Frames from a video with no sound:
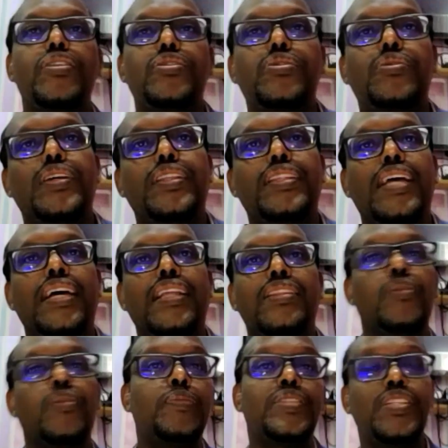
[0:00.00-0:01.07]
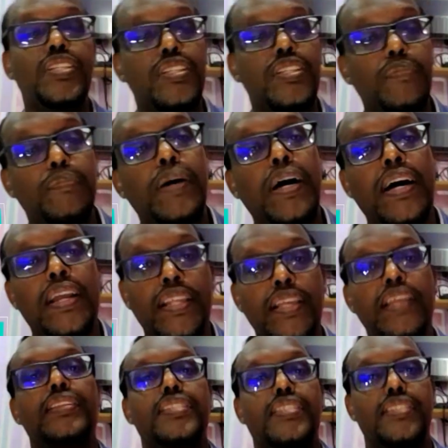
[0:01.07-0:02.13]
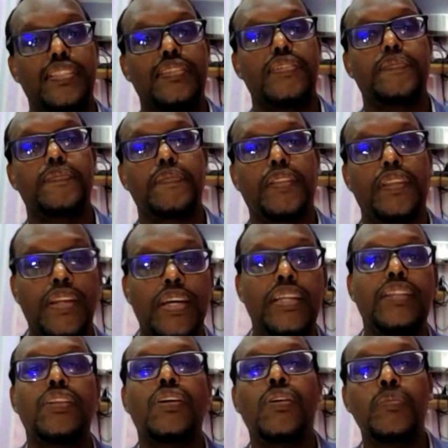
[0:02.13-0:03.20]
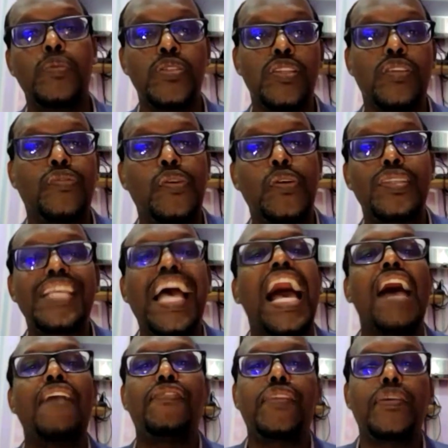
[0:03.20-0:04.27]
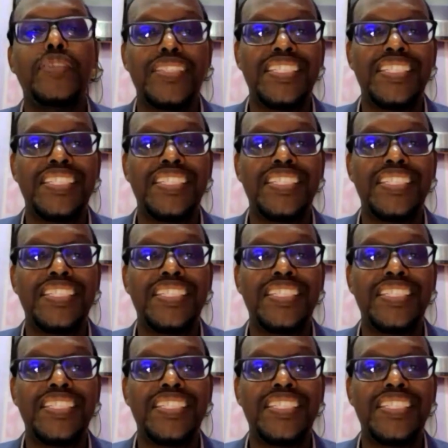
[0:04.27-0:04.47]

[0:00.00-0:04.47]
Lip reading: sure that the opposition parties, right, opposing folks have a